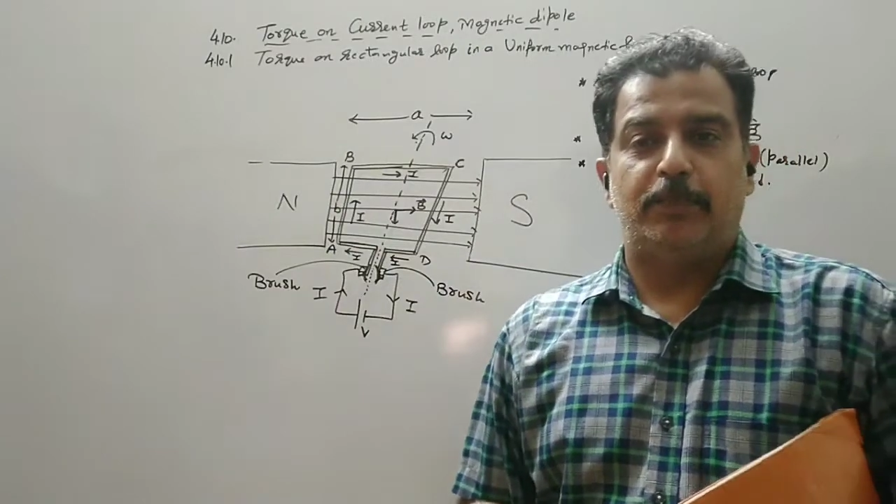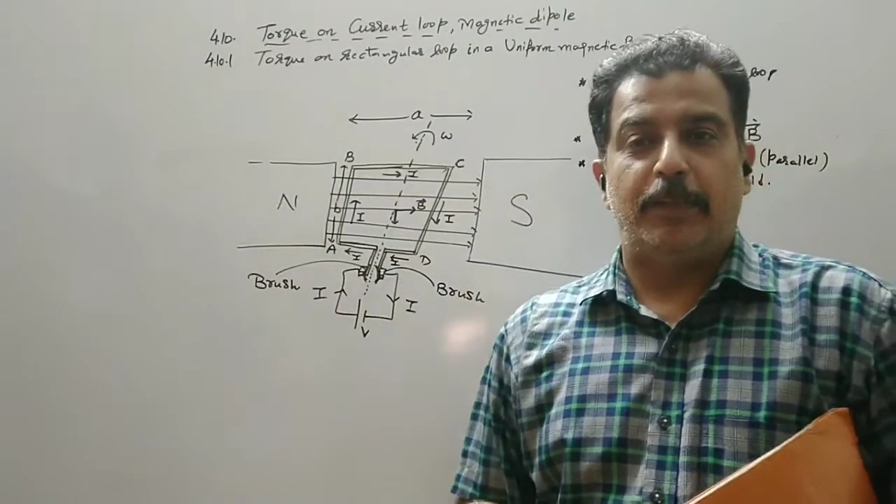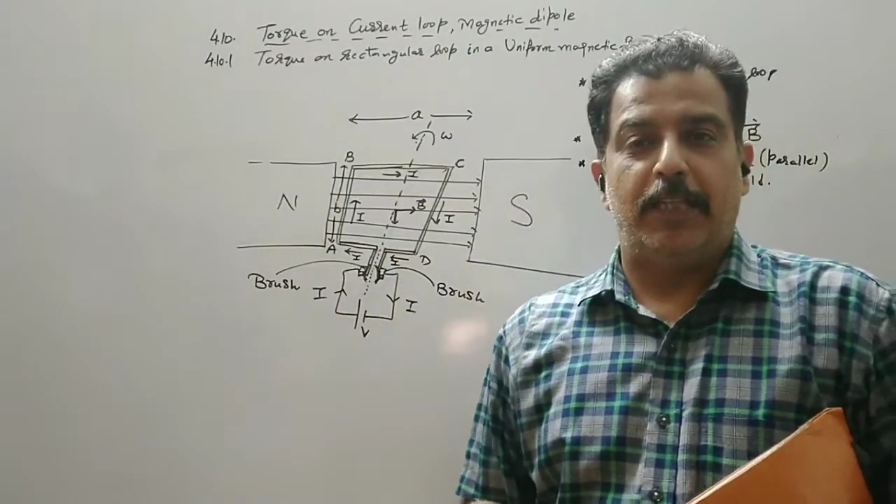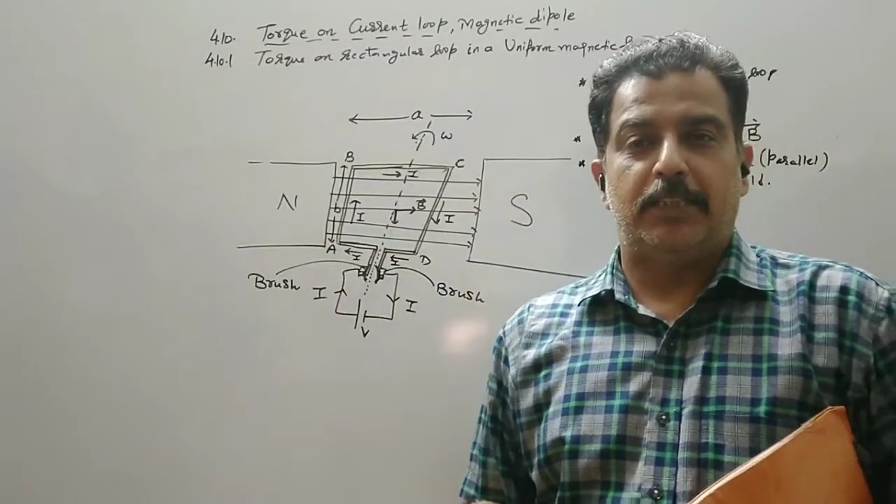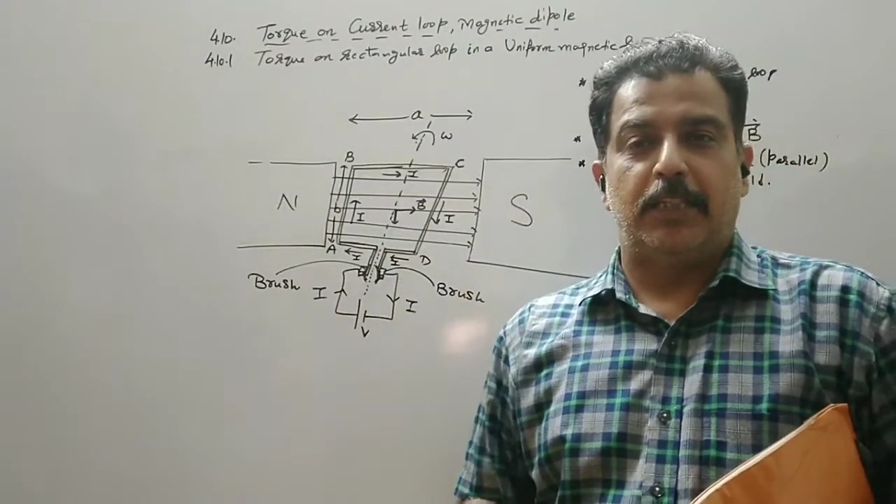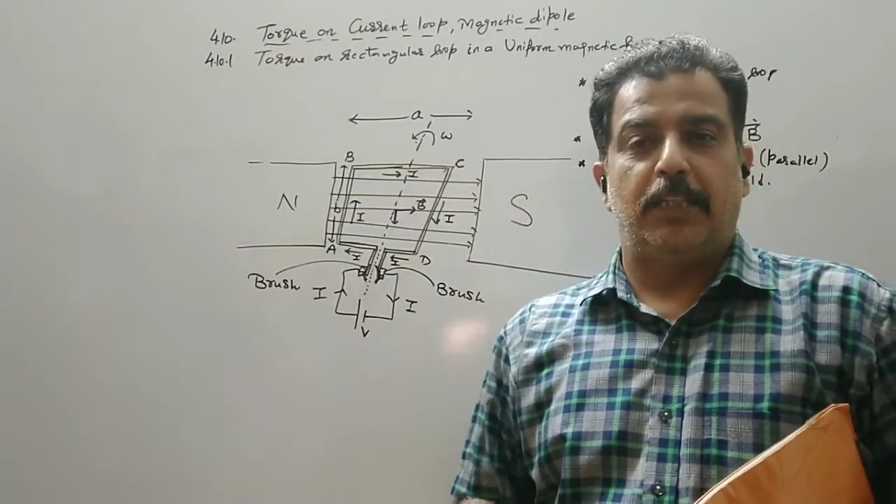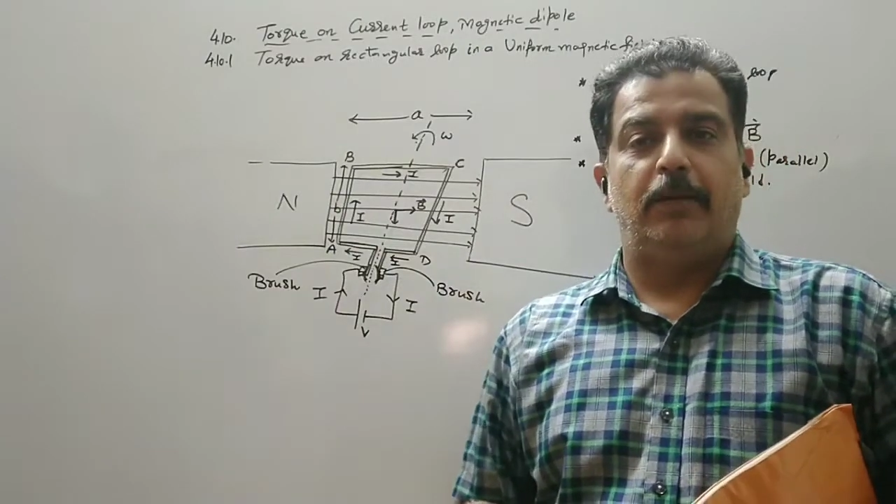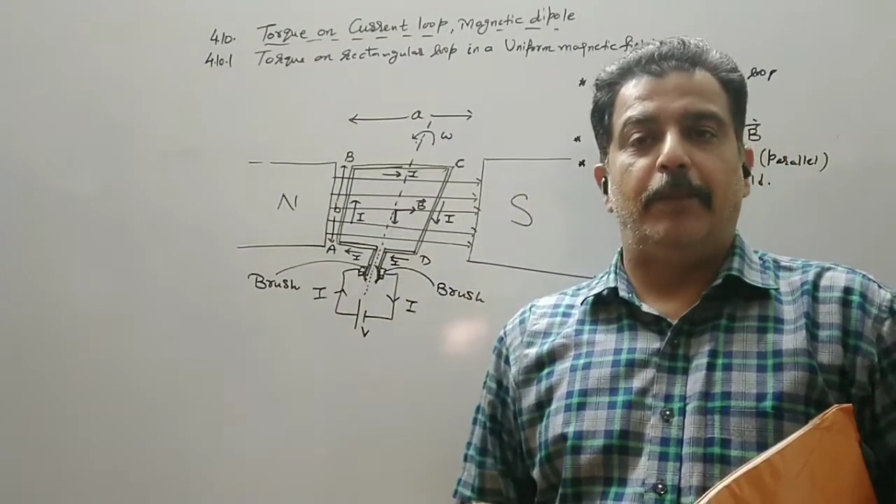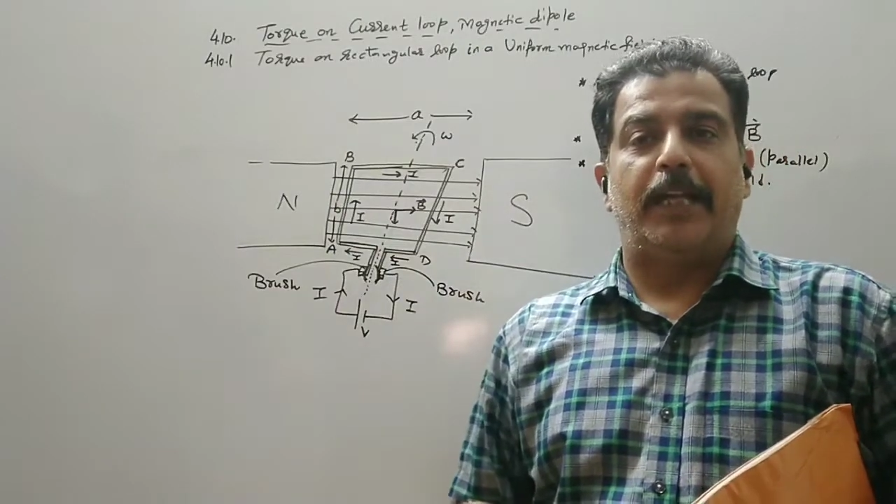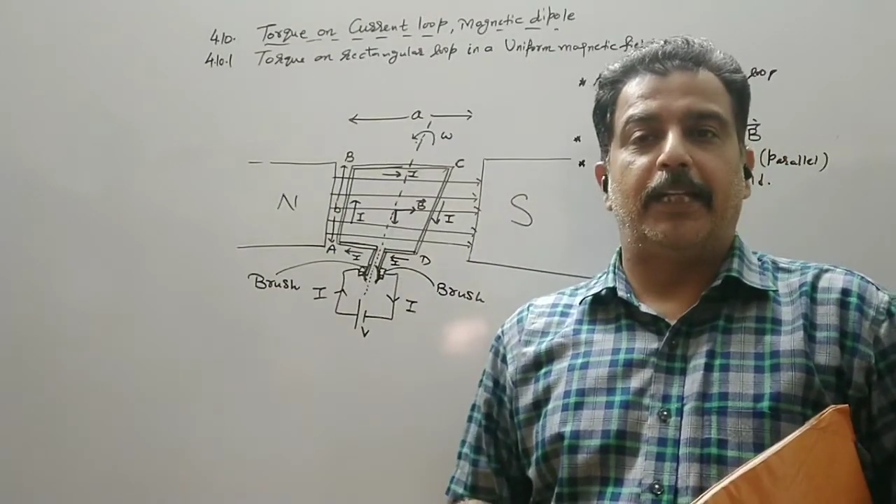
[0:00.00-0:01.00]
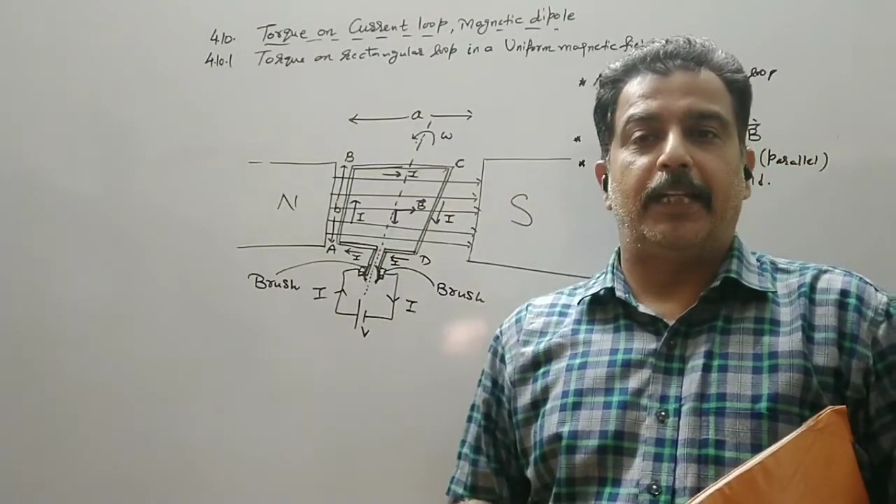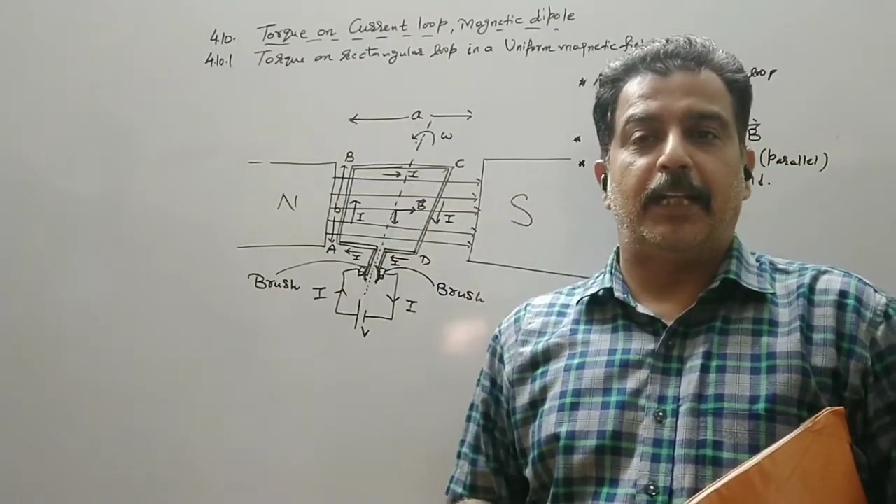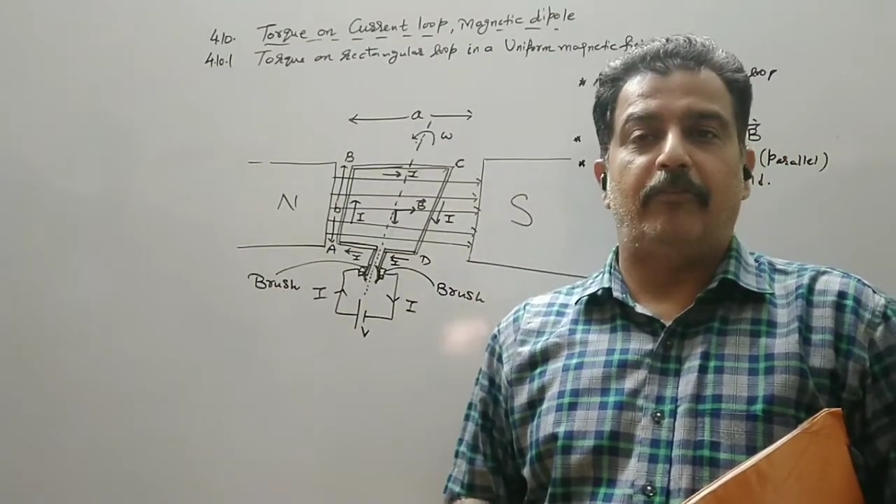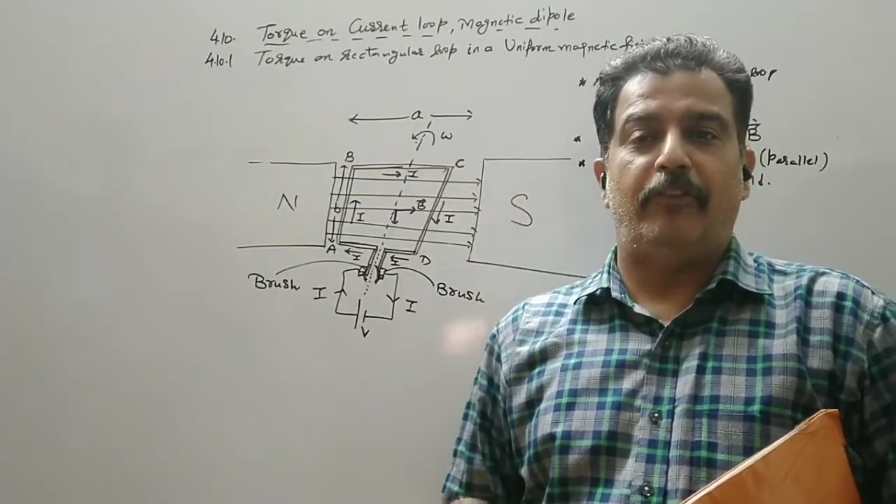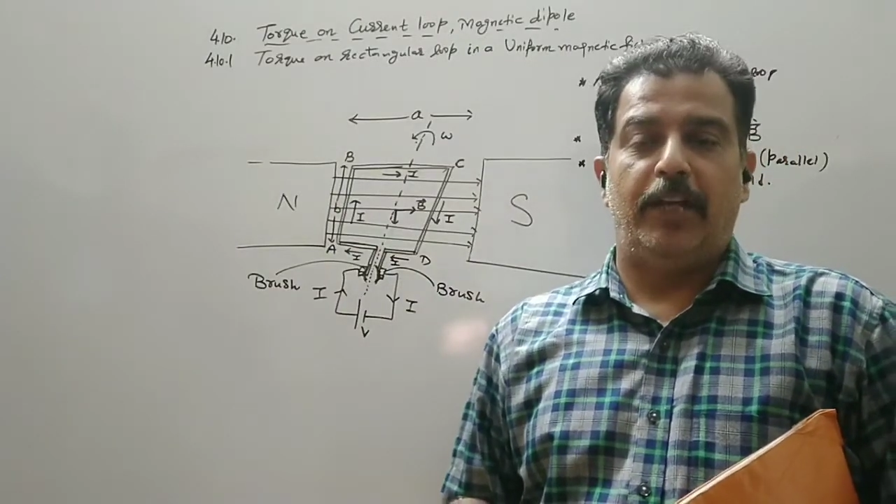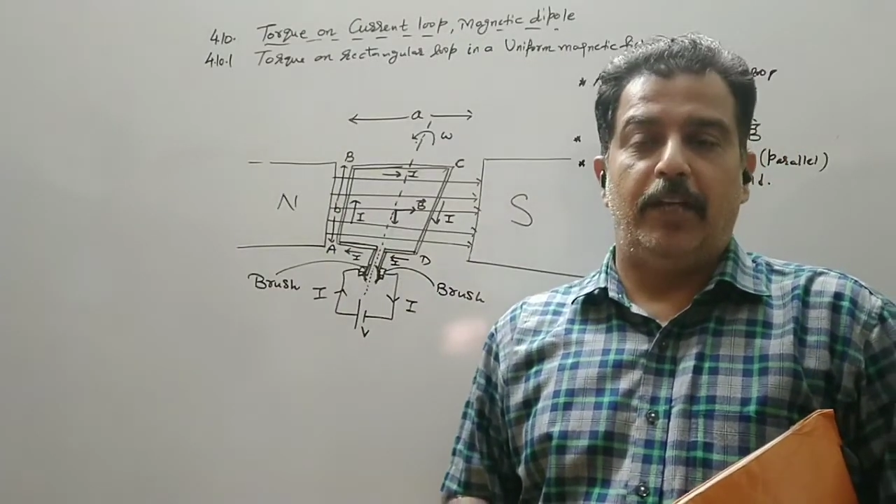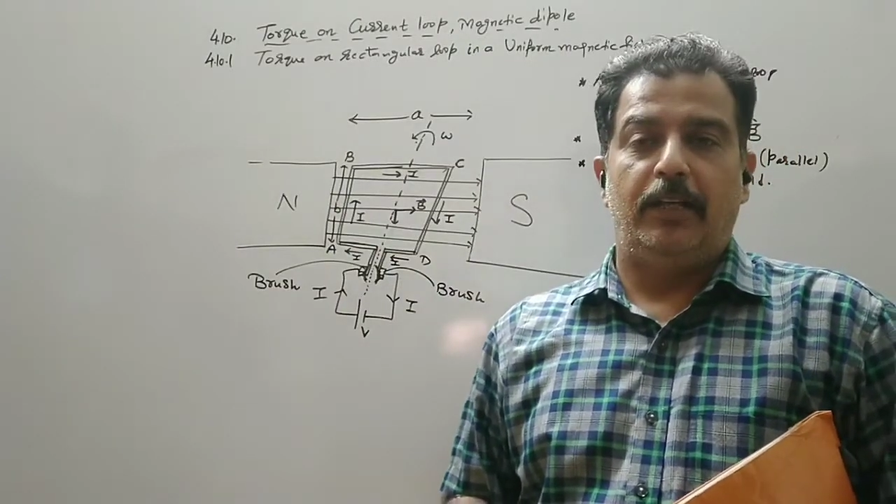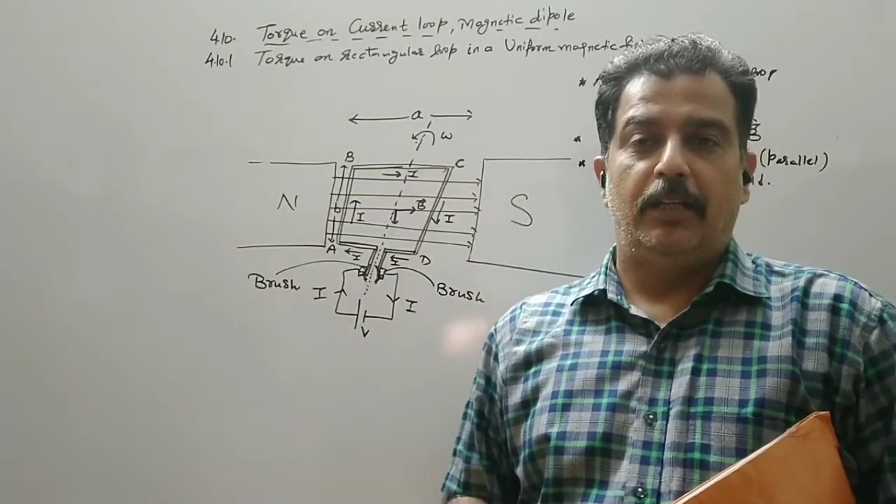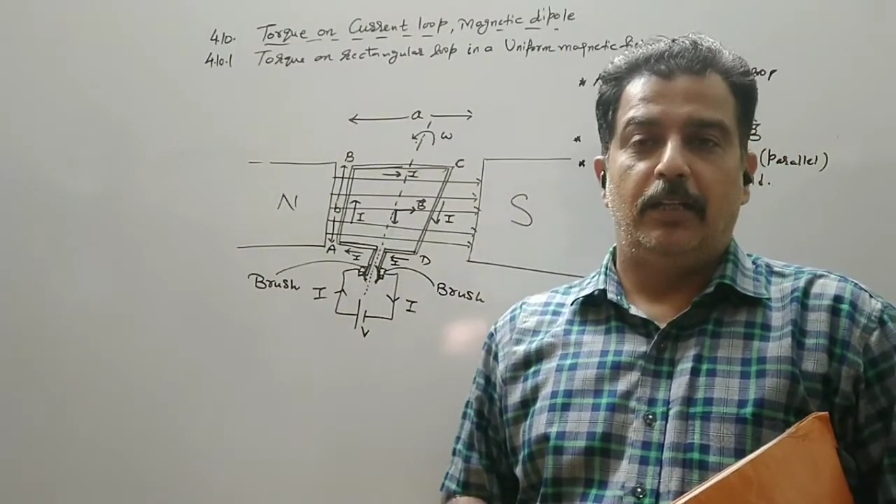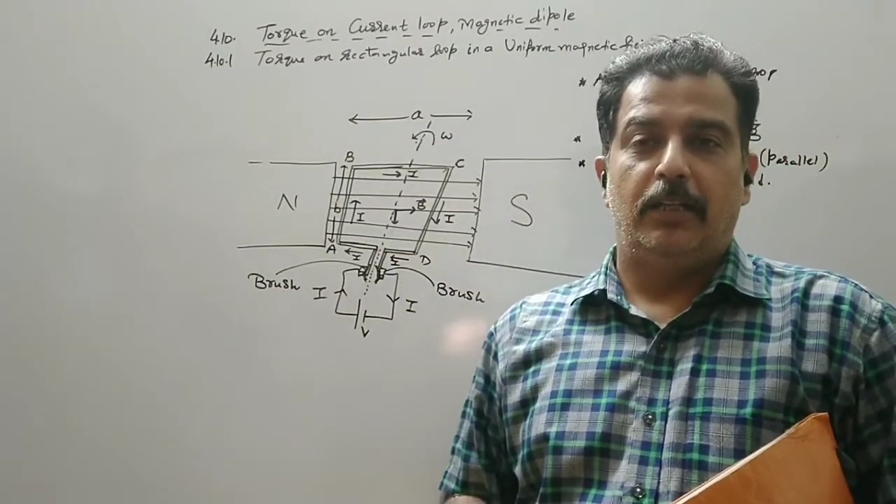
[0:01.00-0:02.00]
placed in a magnetic field,